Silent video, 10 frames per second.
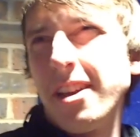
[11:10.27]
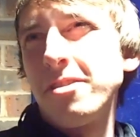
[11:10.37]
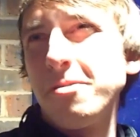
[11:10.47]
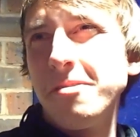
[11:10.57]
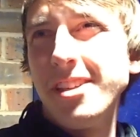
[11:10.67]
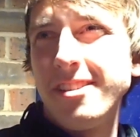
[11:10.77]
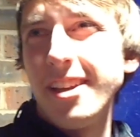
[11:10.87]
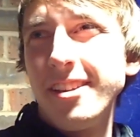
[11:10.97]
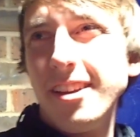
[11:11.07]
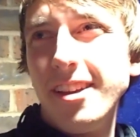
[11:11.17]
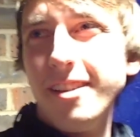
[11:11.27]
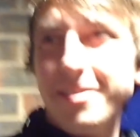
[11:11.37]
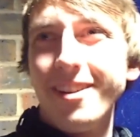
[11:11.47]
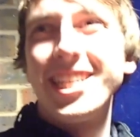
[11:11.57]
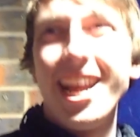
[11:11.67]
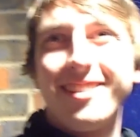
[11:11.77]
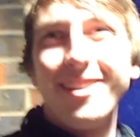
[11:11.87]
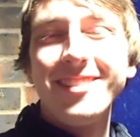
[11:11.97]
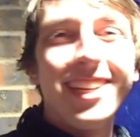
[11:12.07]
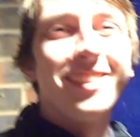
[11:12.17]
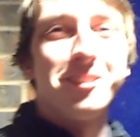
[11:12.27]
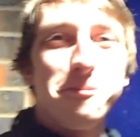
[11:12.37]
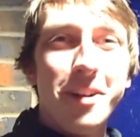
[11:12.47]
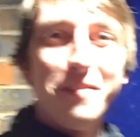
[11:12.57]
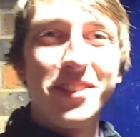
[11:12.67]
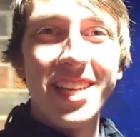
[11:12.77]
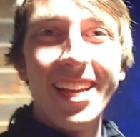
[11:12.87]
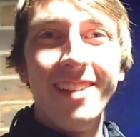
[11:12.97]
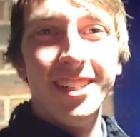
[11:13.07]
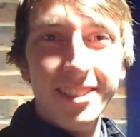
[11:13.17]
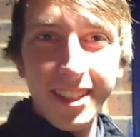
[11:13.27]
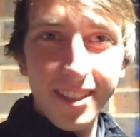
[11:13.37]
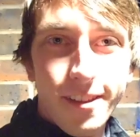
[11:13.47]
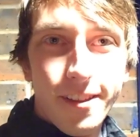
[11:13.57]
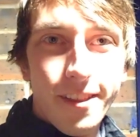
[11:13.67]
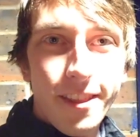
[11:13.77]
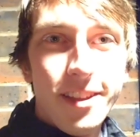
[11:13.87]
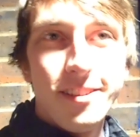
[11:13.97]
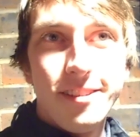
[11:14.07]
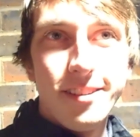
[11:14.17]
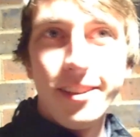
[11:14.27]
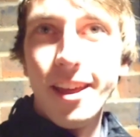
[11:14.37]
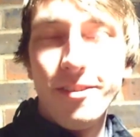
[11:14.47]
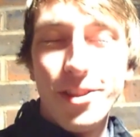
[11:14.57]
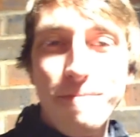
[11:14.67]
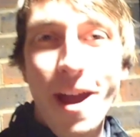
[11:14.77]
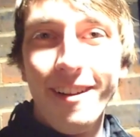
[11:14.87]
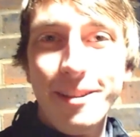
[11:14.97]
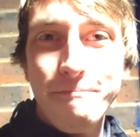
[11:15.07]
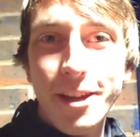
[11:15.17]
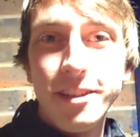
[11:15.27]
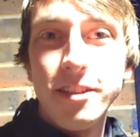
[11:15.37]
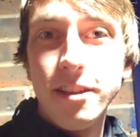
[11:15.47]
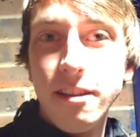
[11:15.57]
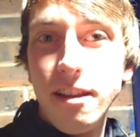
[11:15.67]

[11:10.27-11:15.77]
Heterosexual, he said. It was the most heterosexual YMCA ever. This together with the Paralympics.